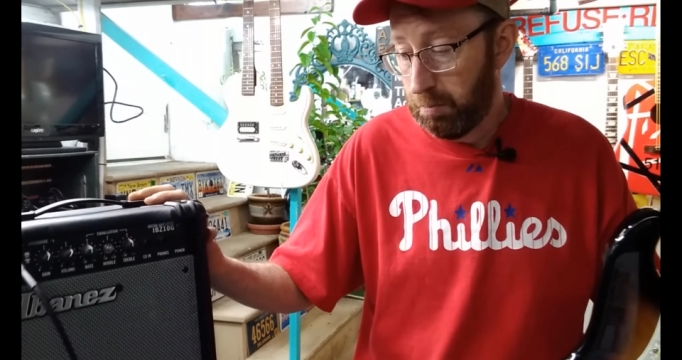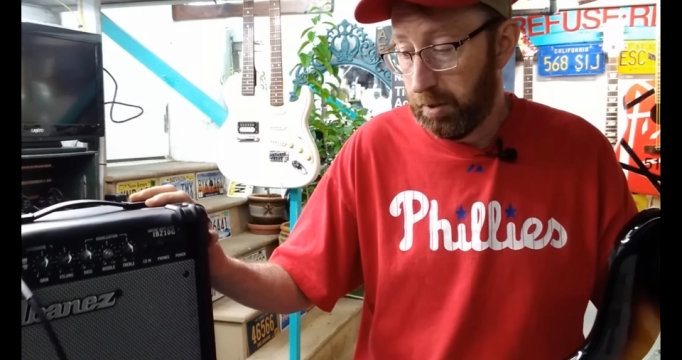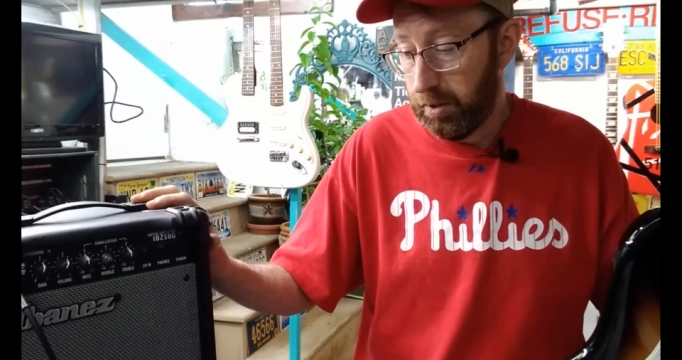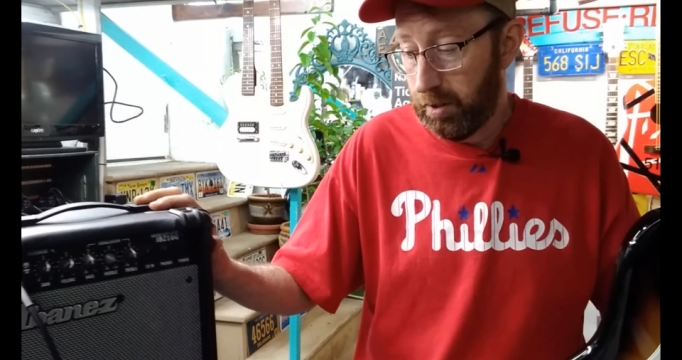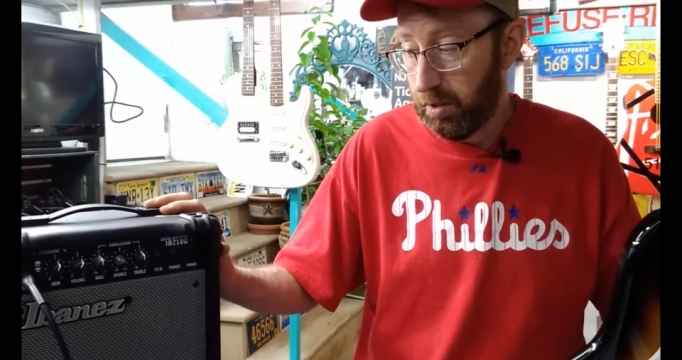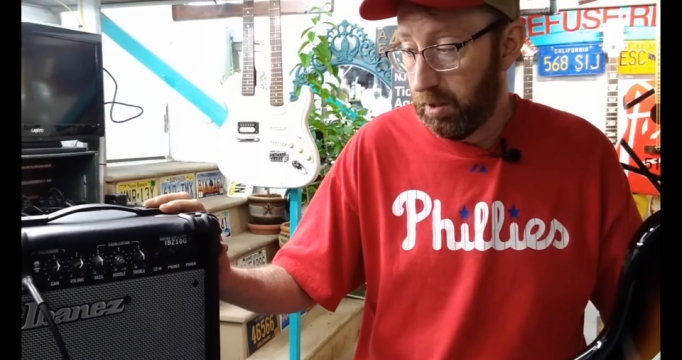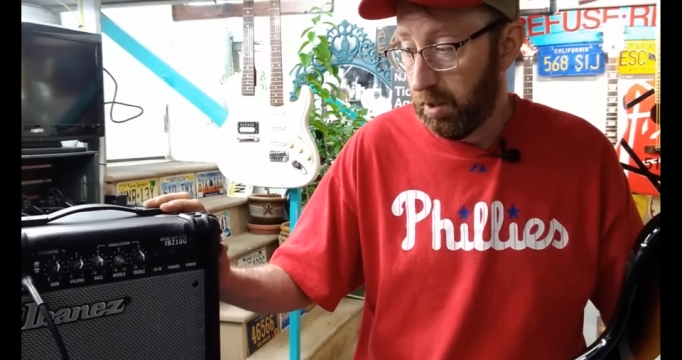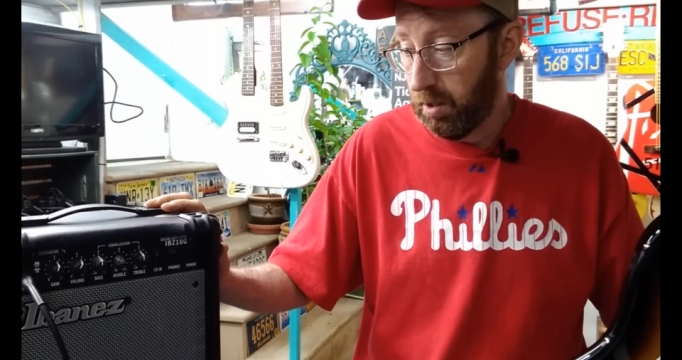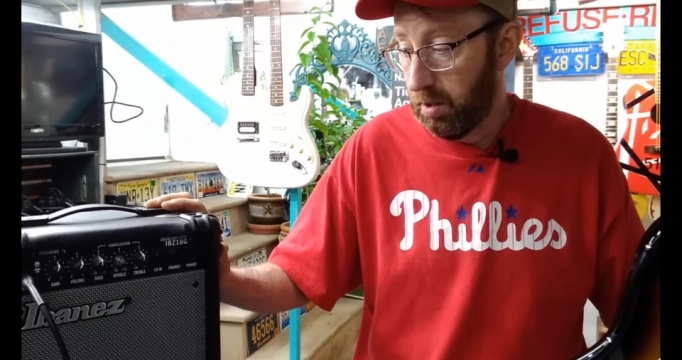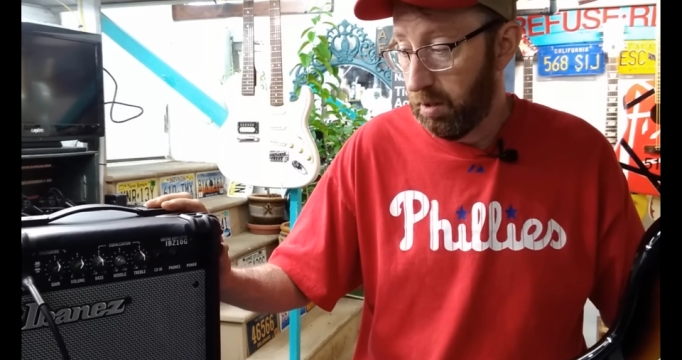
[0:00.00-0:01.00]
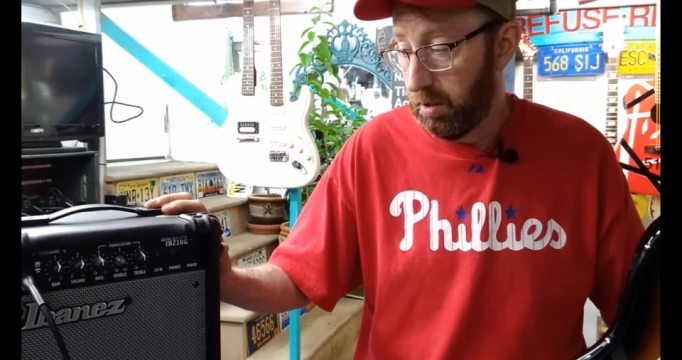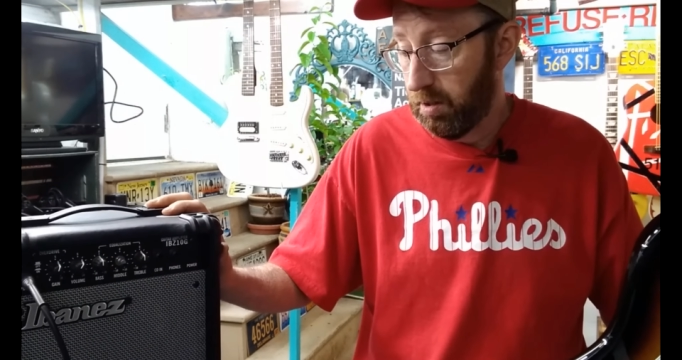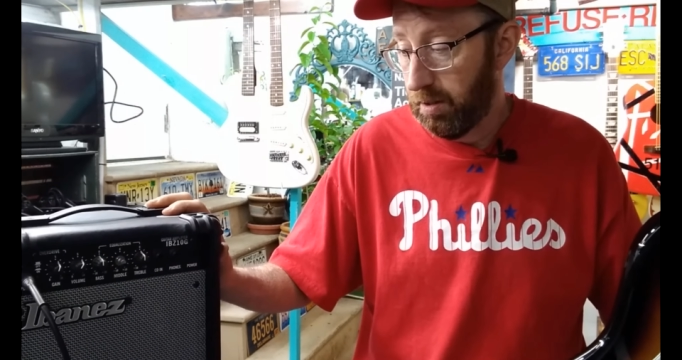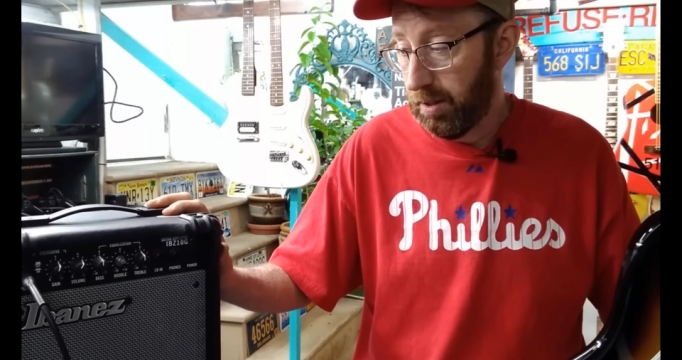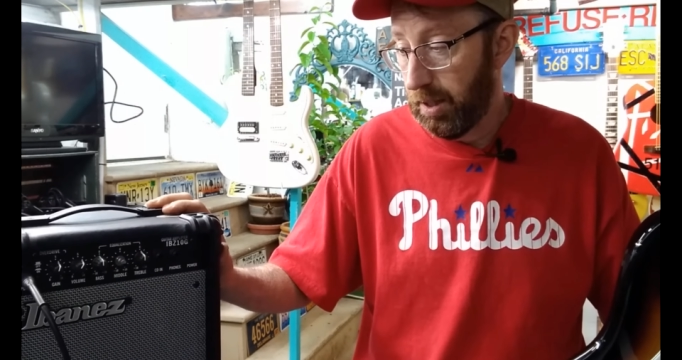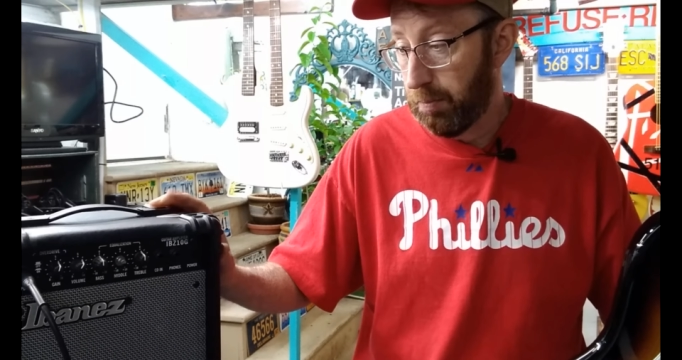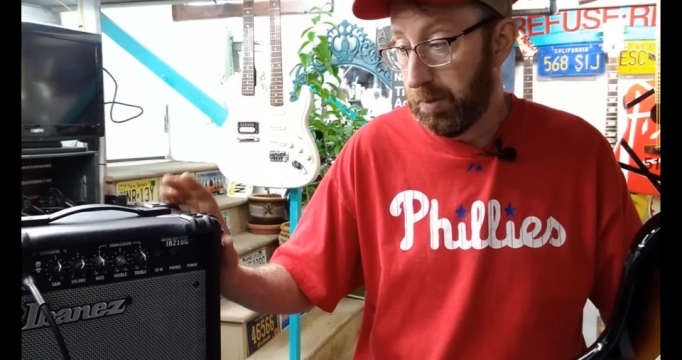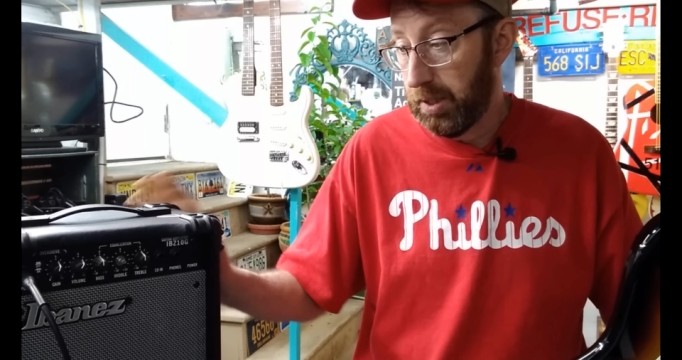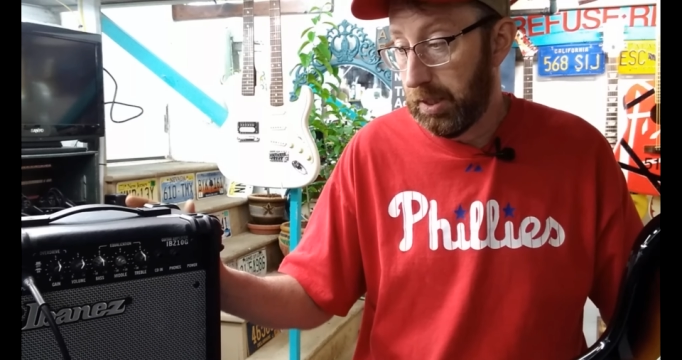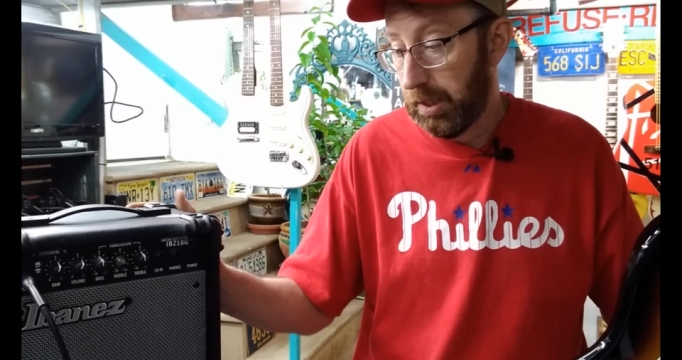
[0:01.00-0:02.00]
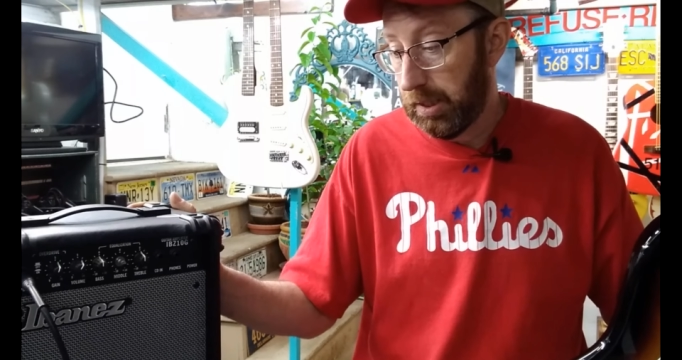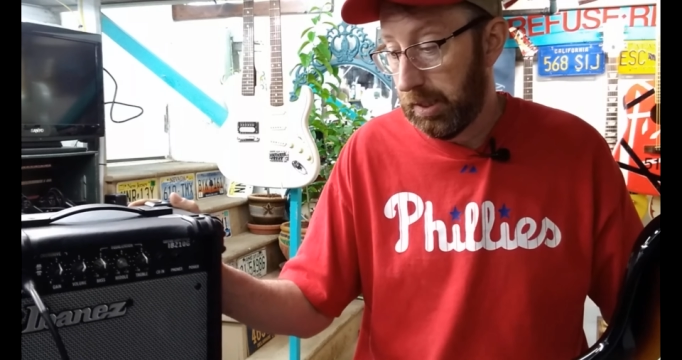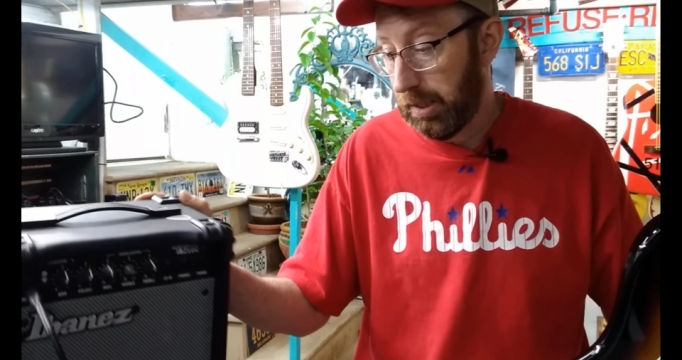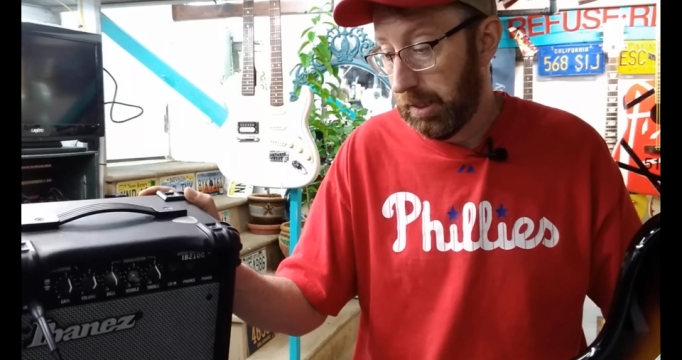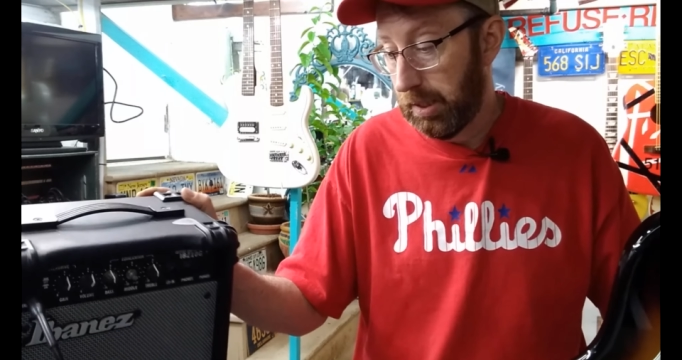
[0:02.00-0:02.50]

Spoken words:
Please help me know